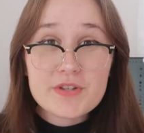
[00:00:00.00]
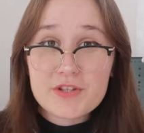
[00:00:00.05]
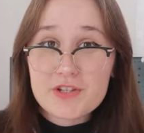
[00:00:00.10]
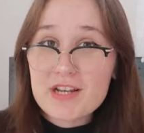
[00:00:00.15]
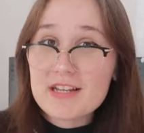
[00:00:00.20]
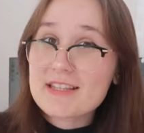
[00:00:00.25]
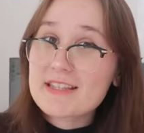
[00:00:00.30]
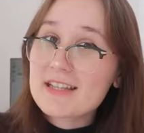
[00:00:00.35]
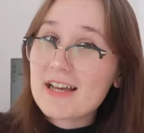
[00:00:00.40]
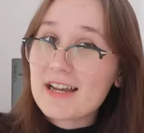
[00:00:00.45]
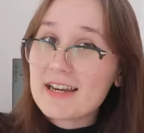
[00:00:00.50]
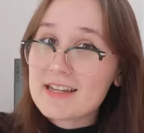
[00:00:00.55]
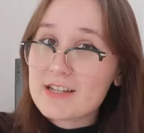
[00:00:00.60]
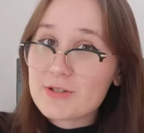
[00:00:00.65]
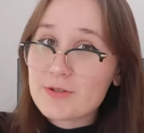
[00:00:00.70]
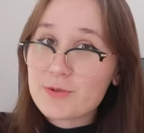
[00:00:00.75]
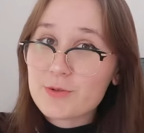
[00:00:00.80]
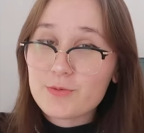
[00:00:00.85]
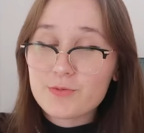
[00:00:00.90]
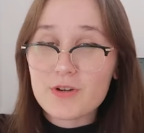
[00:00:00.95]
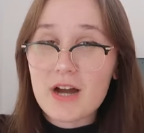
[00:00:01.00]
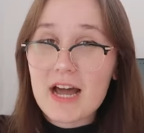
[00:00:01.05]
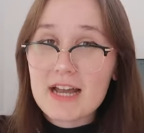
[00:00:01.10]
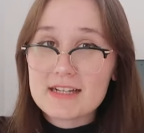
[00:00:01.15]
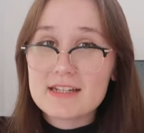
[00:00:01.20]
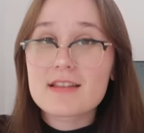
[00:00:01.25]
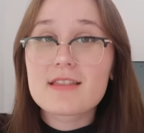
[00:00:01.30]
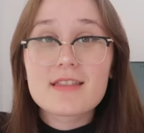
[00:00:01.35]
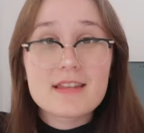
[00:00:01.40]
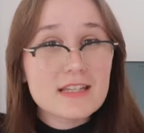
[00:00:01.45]
is just starting to
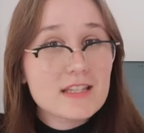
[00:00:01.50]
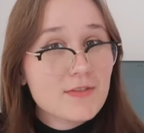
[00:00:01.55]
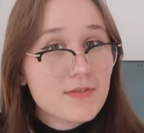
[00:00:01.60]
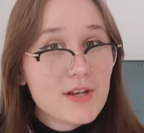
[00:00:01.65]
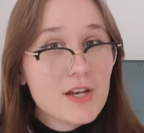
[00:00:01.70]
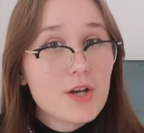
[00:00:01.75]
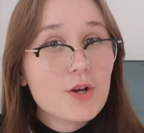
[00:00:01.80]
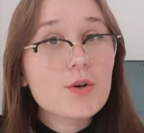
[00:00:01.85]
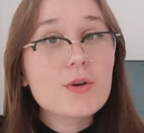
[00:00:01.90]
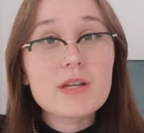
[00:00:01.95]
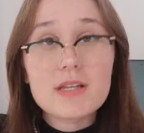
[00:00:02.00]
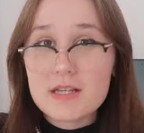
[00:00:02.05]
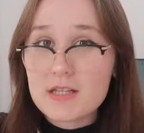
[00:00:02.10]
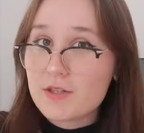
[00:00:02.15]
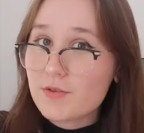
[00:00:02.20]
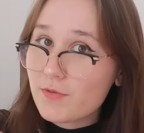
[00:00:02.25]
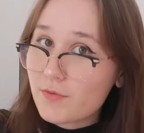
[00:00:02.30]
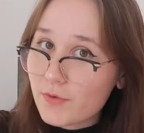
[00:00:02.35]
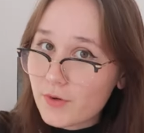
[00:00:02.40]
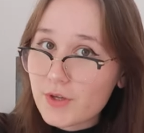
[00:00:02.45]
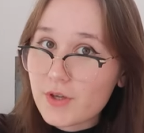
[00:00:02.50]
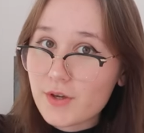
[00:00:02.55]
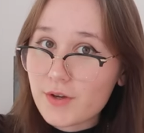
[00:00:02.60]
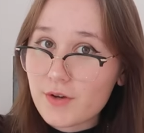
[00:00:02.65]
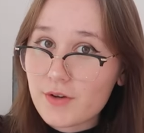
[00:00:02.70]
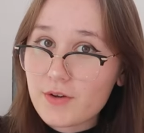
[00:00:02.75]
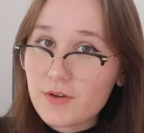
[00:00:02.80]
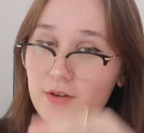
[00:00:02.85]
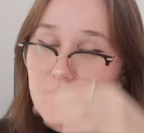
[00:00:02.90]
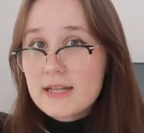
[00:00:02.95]
write, this video is for you.